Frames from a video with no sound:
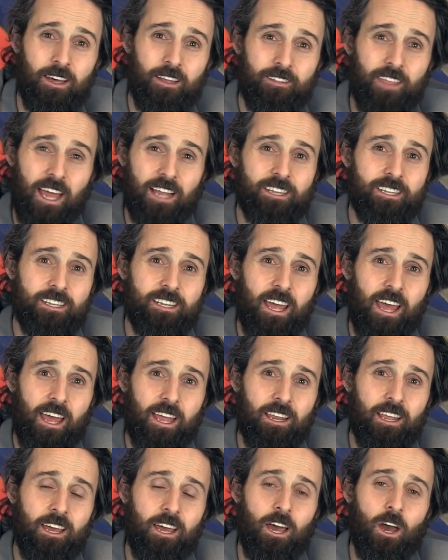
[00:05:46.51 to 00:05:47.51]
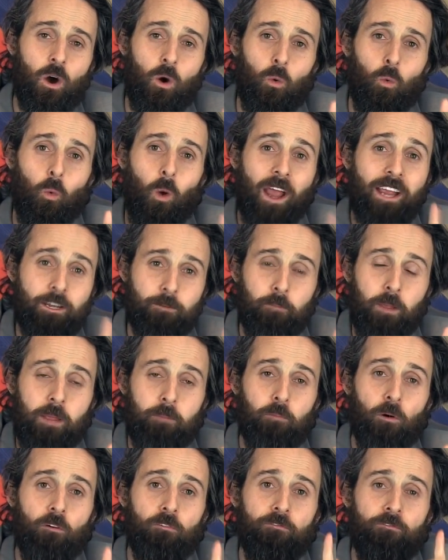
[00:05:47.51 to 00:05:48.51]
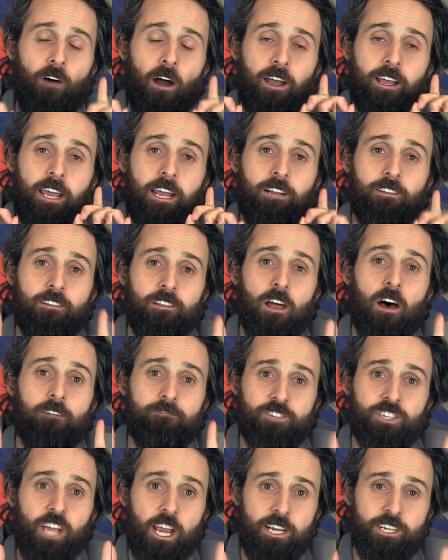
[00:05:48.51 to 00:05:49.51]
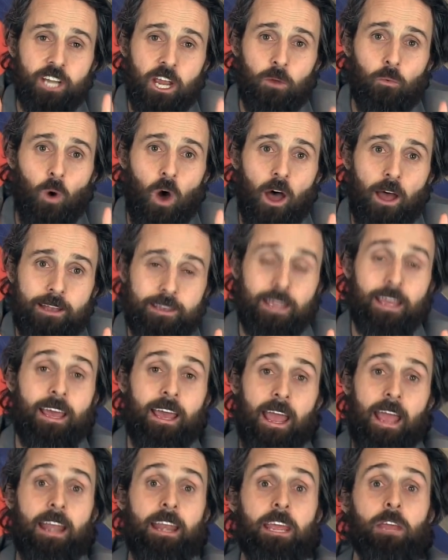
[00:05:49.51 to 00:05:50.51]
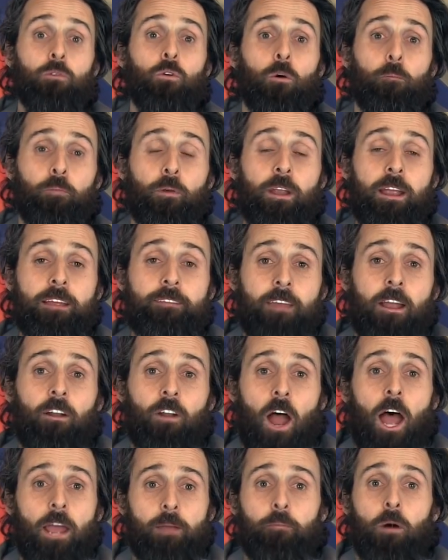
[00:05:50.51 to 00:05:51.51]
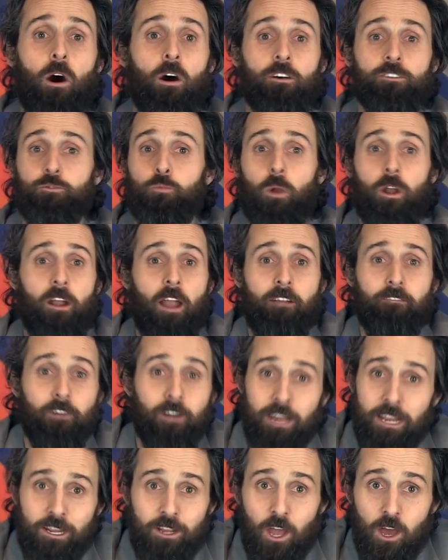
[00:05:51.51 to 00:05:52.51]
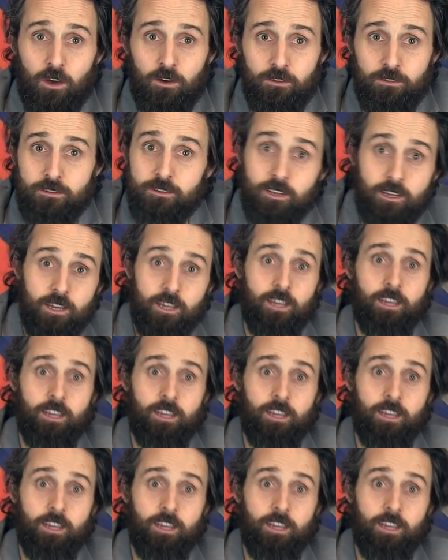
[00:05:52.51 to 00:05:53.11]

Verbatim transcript: That said, white people fucking love JJ Watt, and he will bring their eyeballs wherever he goes.